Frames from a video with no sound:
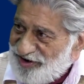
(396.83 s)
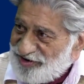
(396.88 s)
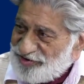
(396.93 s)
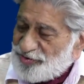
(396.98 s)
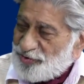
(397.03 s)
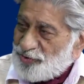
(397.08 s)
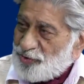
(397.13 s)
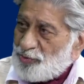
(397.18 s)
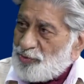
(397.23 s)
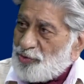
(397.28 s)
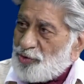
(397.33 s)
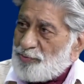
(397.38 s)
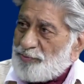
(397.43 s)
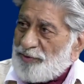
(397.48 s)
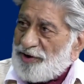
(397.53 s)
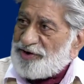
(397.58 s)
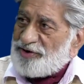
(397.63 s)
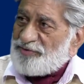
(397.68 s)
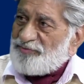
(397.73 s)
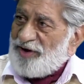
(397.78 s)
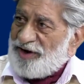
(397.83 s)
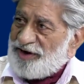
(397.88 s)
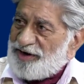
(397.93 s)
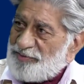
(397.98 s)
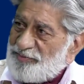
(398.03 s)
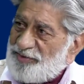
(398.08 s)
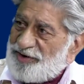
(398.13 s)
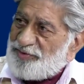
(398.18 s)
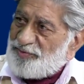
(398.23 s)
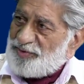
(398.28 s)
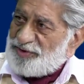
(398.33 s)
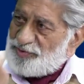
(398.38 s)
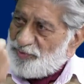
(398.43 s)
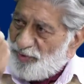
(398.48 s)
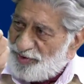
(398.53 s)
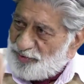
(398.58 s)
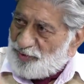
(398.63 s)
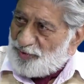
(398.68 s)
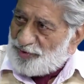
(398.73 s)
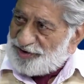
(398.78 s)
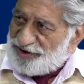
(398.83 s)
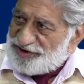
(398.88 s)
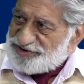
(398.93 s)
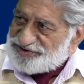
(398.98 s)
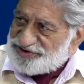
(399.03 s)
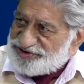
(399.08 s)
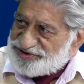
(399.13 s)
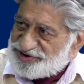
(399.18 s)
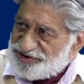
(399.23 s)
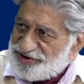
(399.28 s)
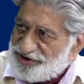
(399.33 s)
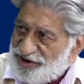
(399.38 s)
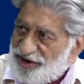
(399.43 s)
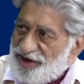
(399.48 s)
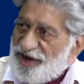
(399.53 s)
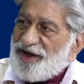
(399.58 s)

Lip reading: You're no more part of agreement with one organization,